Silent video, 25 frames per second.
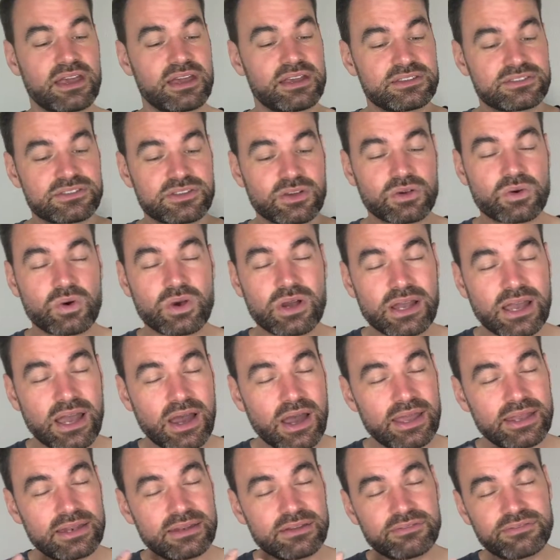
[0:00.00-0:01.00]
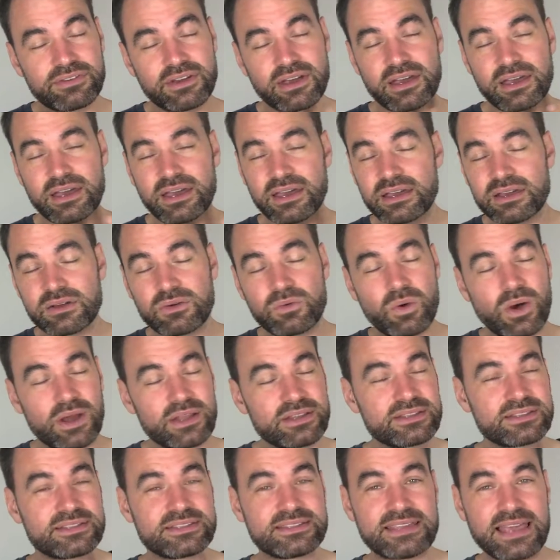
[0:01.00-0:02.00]
So kind of a
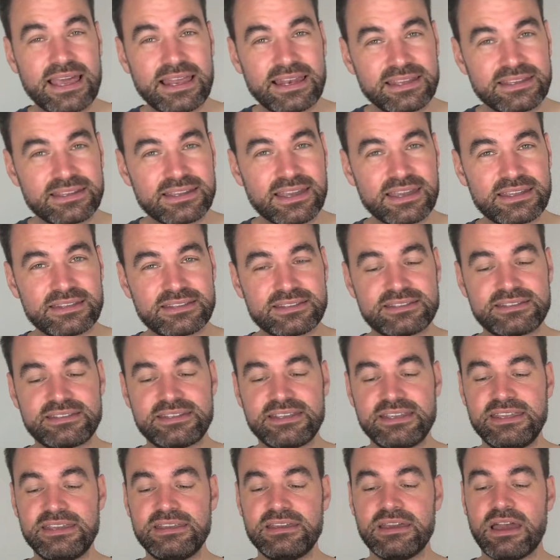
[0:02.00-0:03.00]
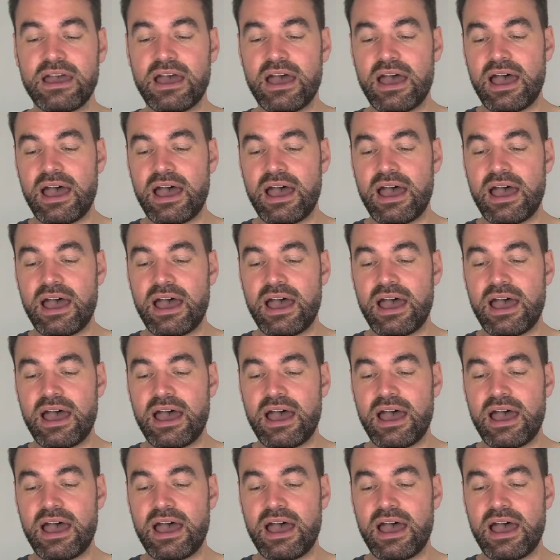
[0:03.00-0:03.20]
quite delicate tea.